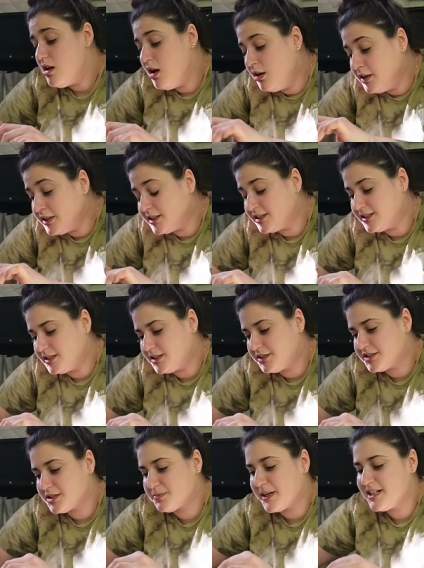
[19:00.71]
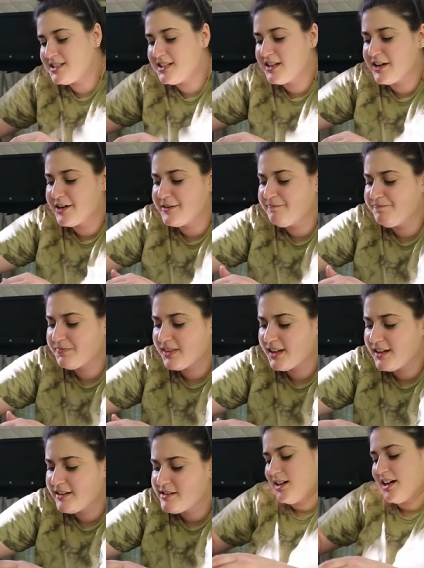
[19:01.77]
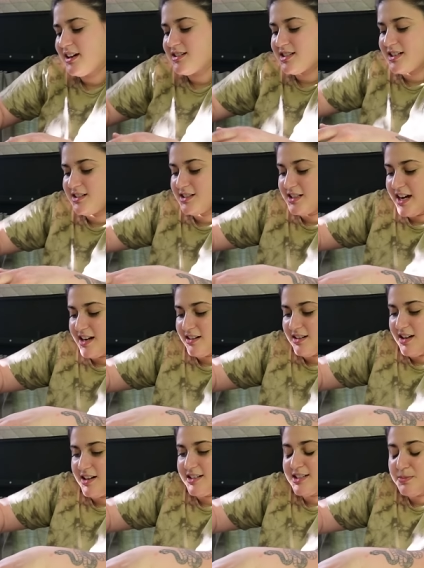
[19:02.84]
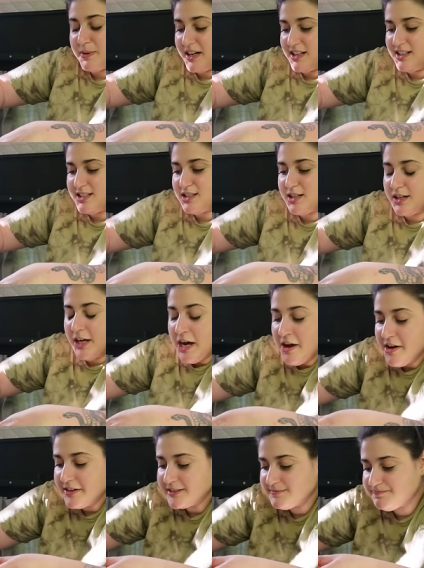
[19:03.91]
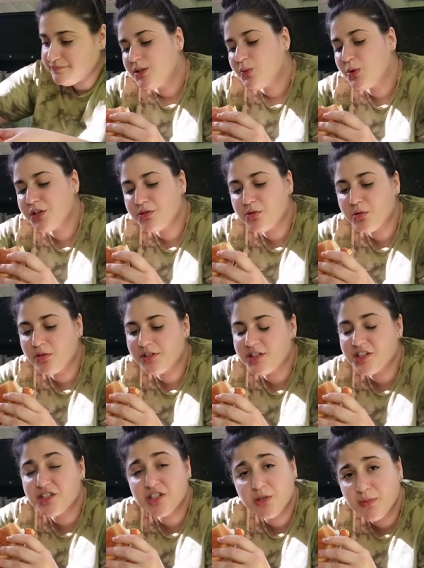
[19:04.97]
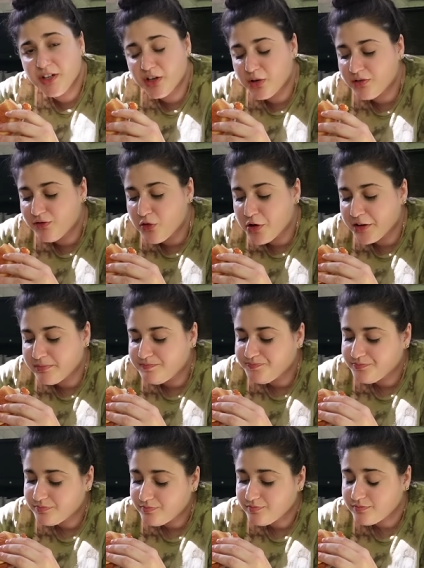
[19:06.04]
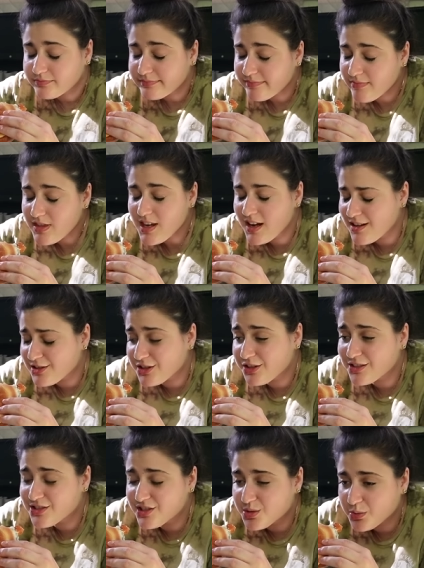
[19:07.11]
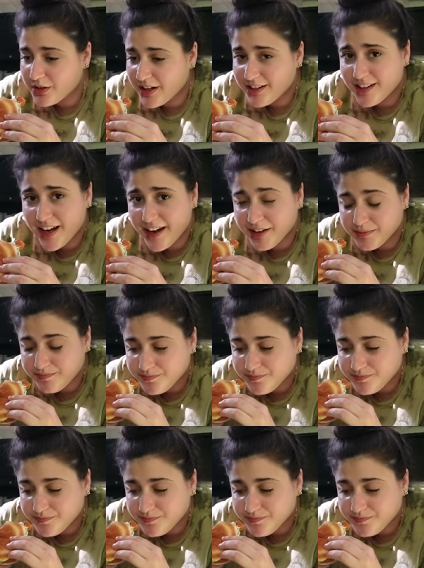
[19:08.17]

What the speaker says: A little spicy though. I guess I did add a lot of spice. What a cool dish to be known for. A delicious one at that.